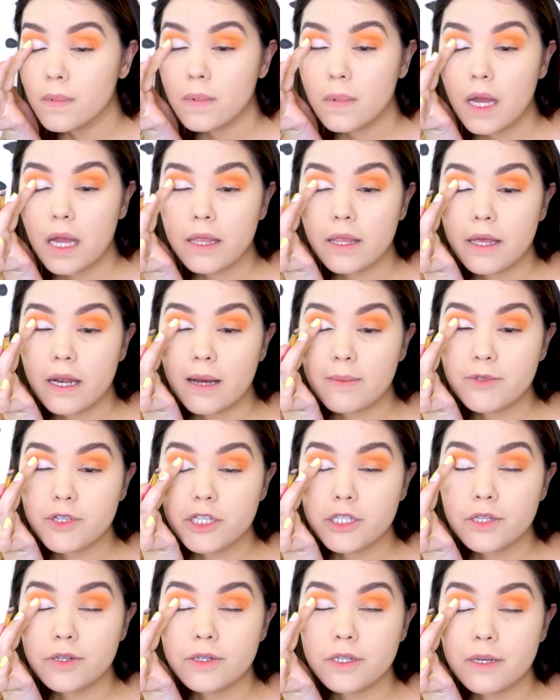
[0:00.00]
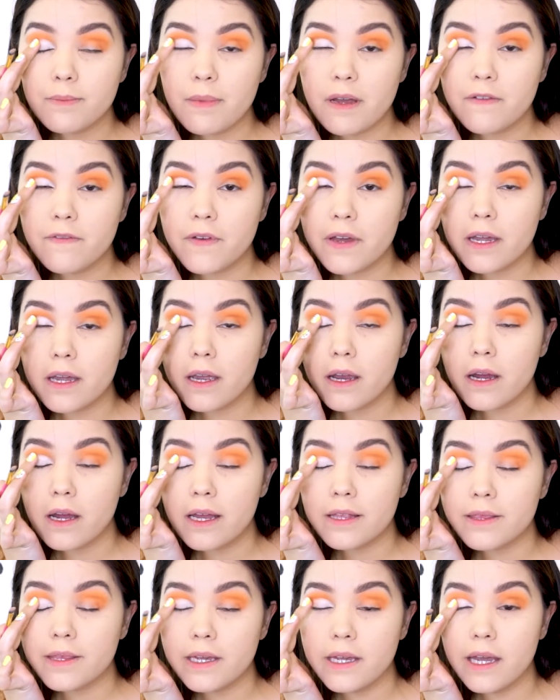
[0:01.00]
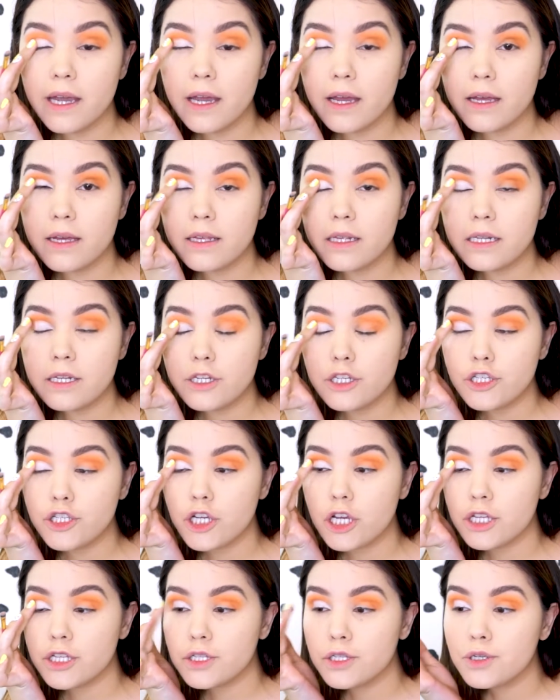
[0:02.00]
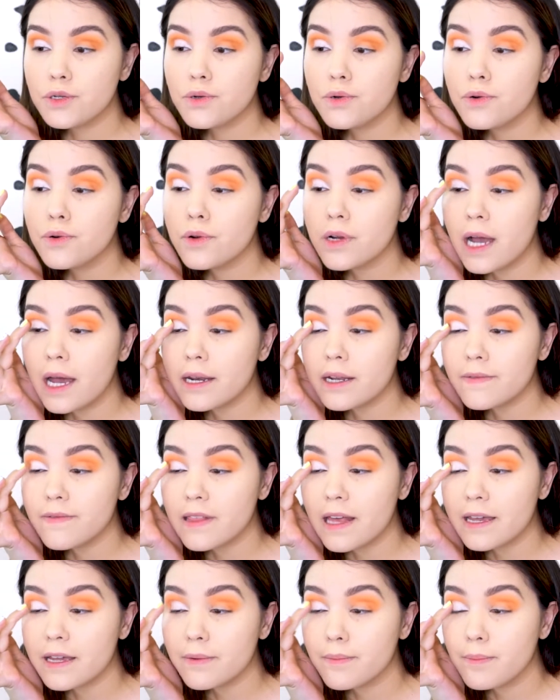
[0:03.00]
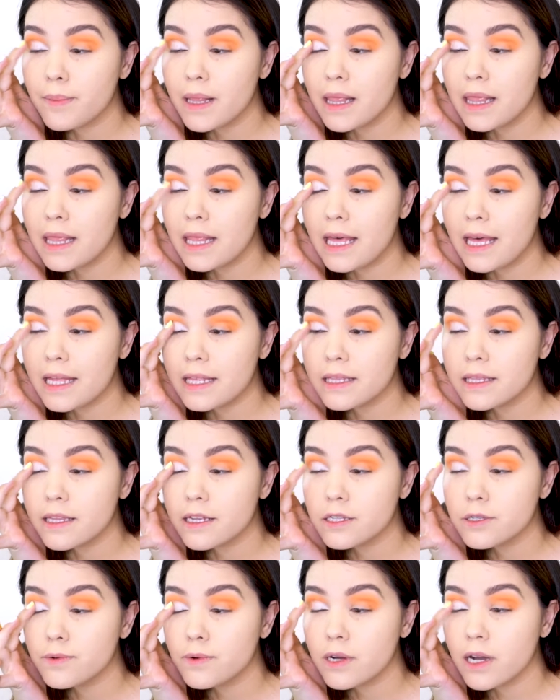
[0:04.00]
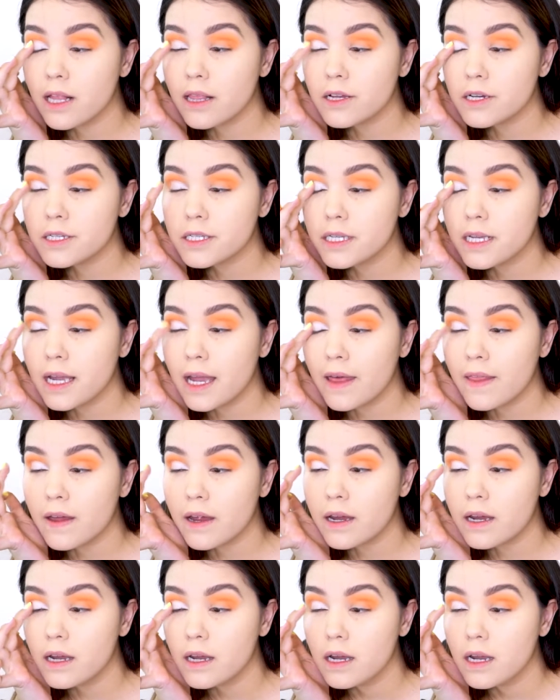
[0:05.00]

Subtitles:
and then I'm just using my finger at the end just to kind of like blend the two colors together.